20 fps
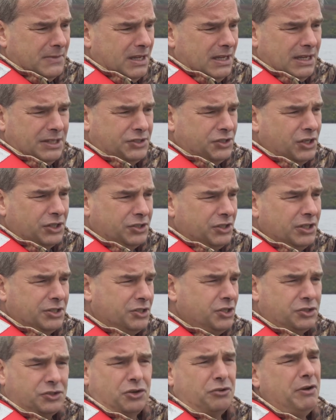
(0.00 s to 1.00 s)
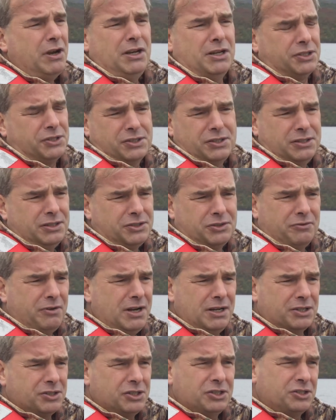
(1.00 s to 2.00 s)
It's just horrendous. It's
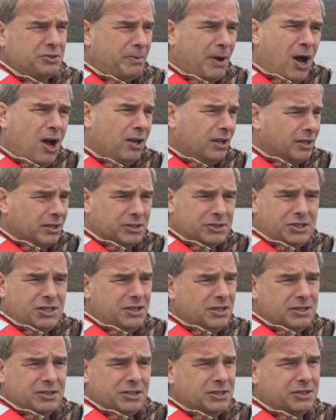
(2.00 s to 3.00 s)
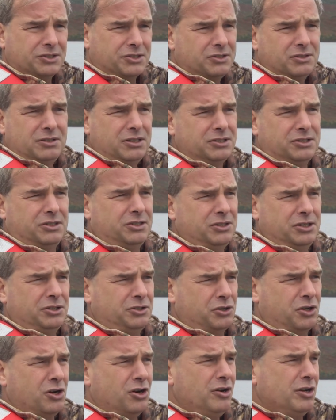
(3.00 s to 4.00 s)
horrendous. It's appalling to see that this
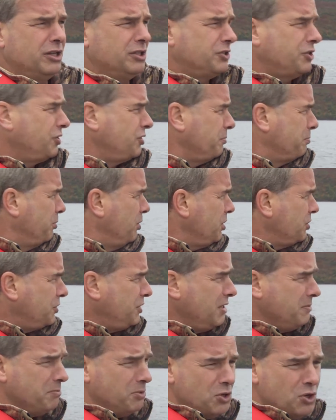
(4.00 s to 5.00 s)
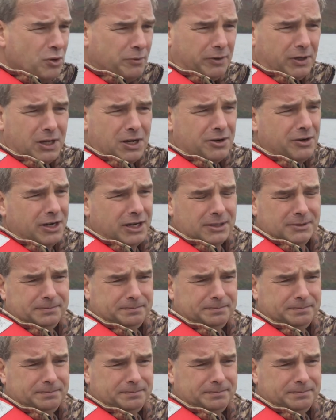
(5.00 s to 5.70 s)
is occurring in such a pristine, beautiful area.